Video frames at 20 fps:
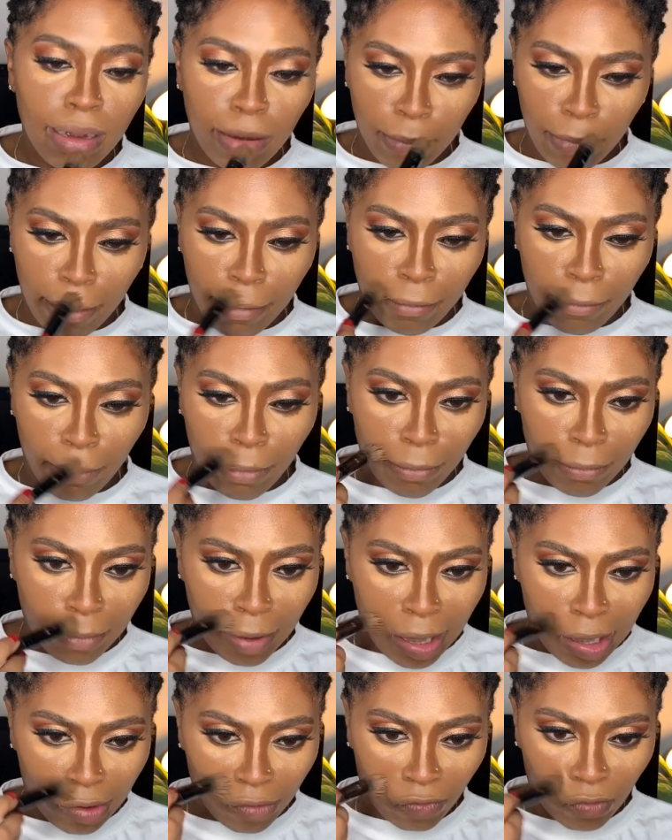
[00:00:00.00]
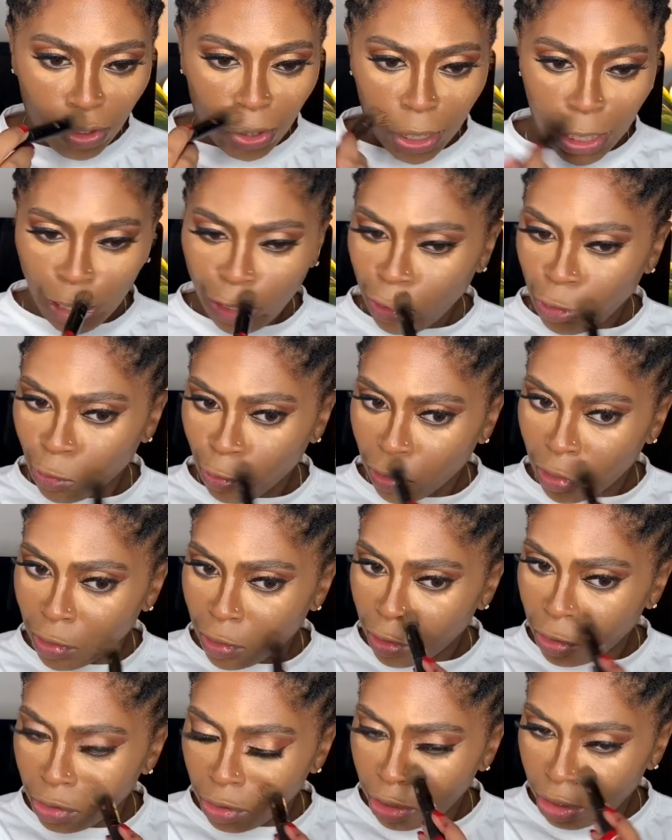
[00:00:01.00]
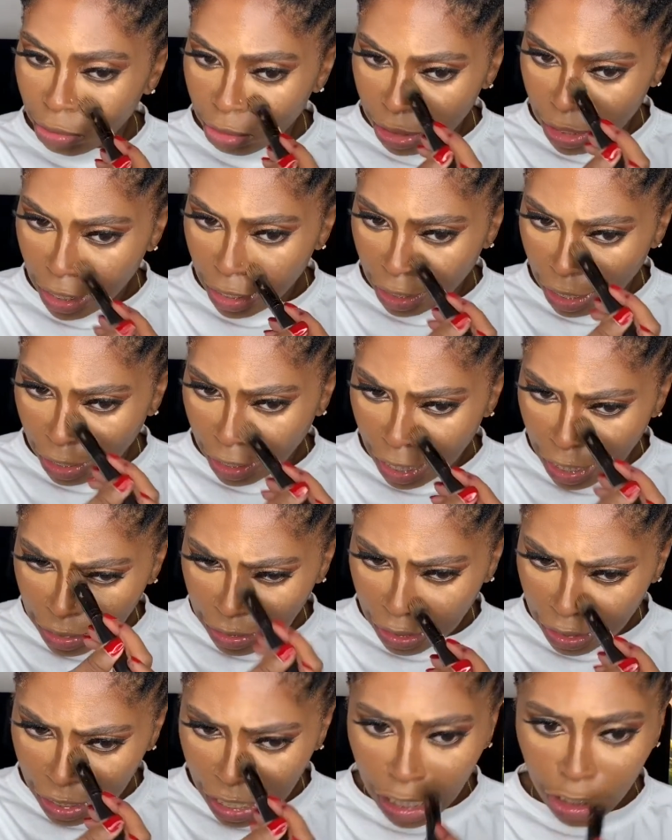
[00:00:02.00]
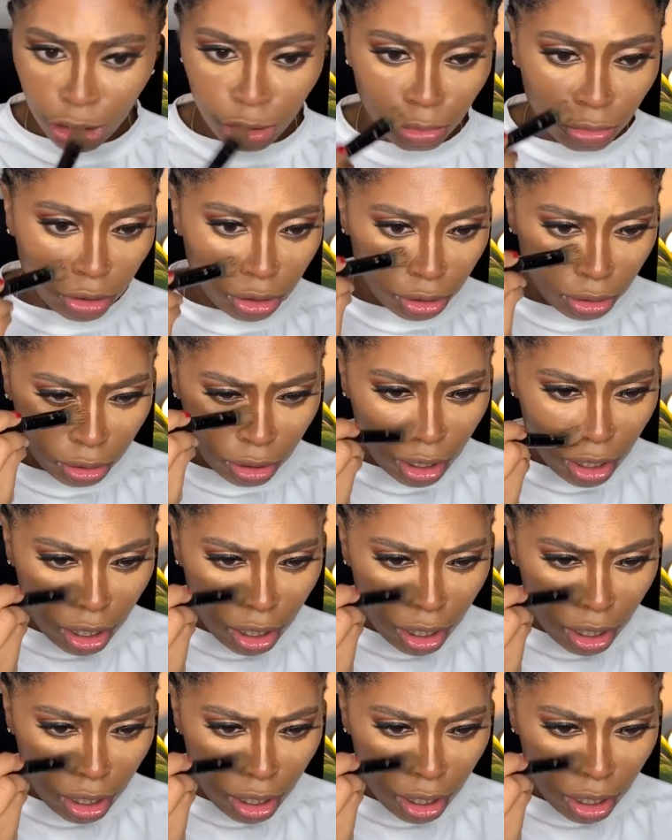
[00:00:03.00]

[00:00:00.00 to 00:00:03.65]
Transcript: about it or not to feel hatred. You know what I'm saying? Like, that's a natural,